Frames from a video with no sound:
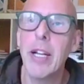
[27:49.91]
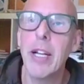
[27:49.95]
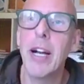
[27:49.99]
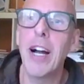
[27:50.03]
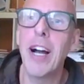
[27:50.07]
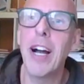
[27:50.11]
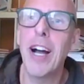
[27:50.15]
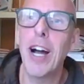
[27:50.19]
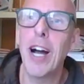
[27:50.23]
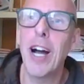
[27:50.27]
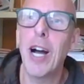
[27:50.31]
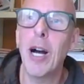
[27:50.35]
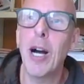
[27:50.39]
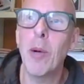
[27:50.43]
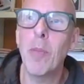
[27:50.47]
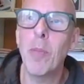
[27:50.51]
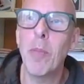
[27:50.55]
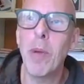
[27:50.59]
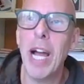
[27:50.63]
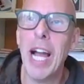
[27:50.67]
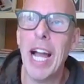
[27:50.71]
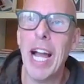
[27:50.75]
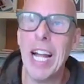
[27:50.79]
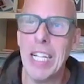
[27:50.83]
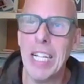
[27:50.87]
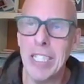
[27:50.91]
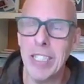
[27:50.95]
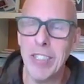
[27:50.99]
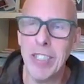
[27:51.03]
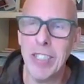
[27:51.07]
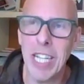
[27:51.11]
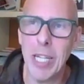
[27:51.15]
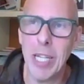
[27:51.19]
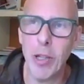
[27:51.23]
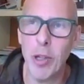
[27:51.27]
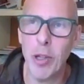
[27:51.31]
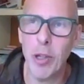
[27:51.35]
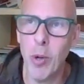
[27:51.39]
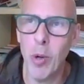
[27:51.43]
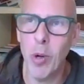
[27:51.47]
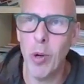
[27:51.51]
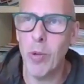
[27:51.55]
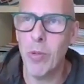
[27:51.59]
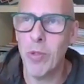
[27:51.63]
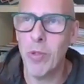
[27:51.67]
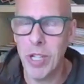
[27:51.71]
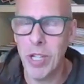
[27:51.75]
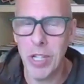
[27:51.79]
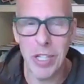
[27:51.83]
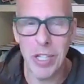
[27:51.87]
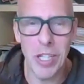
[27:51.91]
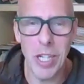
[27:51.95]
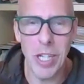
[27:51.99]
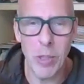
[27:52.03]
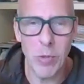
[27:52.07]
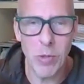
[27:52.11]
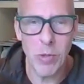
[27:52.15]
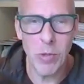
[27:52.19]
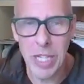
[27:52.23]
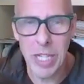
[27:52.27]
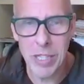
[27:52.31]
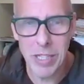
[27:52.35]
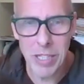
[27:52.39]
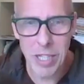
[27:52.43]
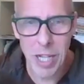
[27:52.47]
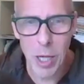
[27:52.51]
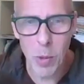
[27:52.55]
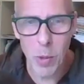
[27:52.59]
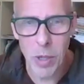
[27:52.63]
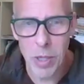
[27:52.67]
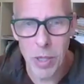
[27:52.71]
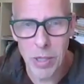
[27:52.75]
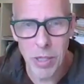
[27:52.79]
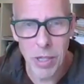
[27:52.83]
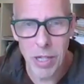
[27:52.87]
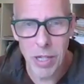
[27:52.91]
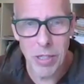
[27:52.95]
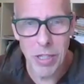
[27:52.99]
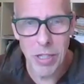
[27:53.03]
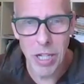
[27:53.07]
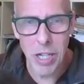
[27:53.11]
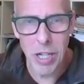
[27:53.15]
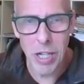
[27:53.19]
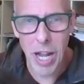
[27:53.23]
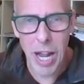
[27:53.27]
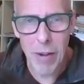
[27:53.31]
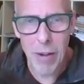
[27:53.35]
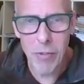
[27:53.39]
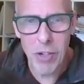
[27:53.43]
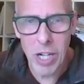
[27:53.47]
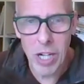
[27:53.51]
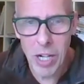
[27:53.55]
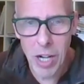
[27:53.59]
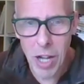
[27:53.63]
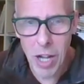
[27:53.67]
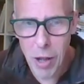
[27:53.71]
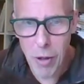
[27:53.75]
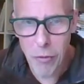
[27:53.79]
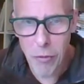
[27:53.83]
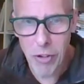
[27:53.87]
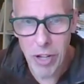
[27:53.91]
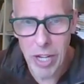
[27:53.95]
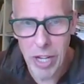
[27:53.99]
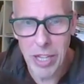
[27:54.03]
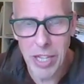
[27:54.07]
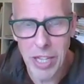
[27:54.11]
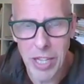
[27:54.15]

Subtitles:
And they thought that, Tesco are having a laugh here.